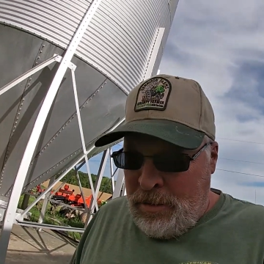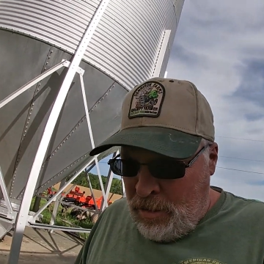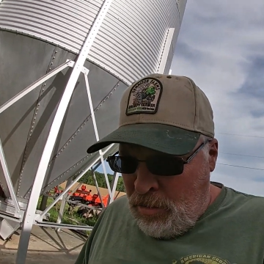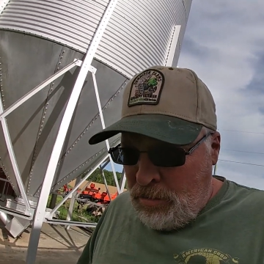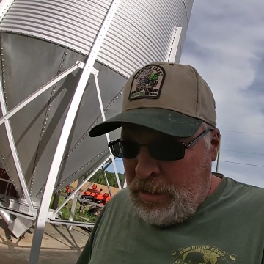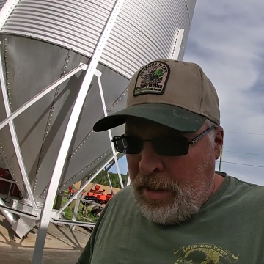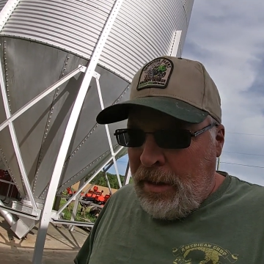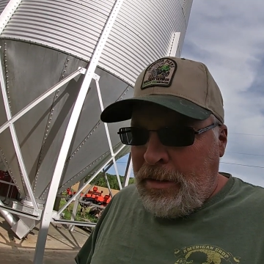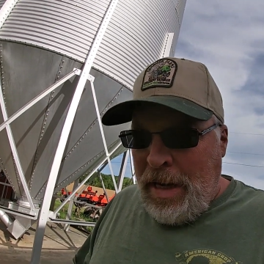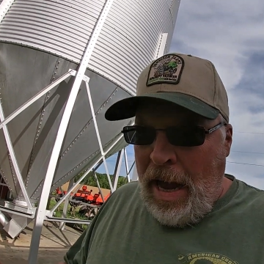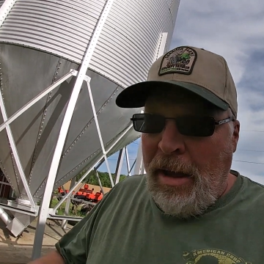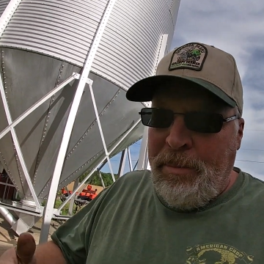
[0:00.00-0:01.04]
stones on
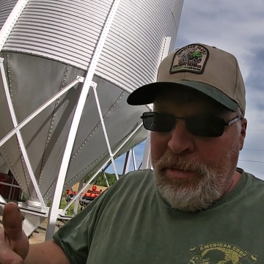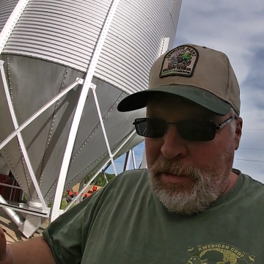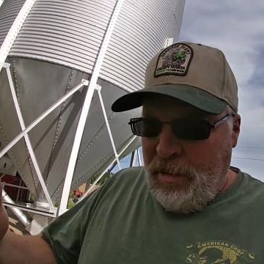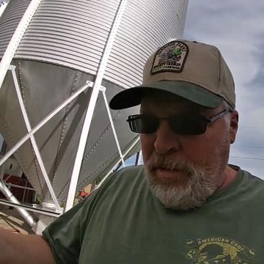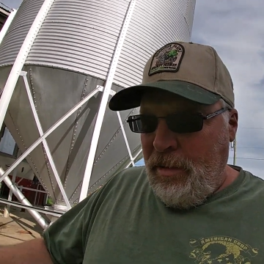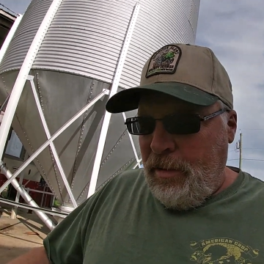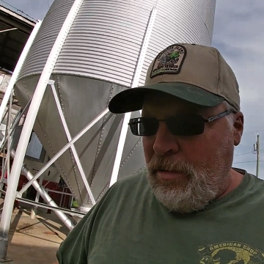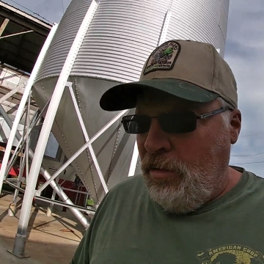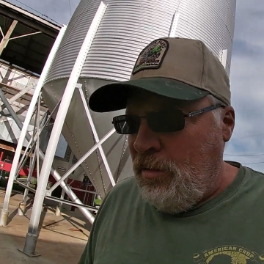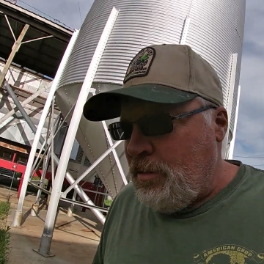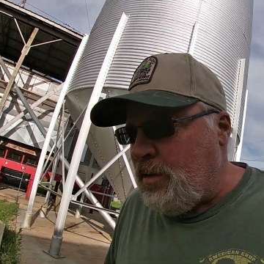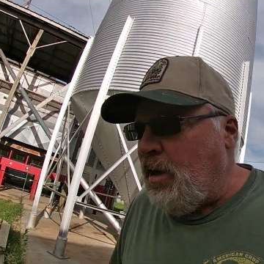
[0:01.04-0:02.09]
top of the
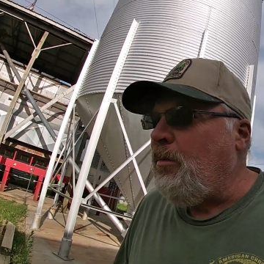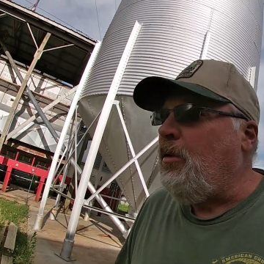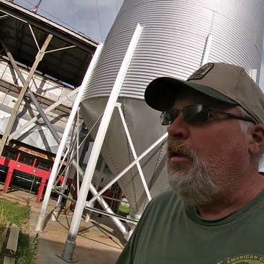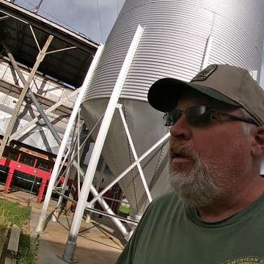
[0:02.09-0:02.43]
corn stubble,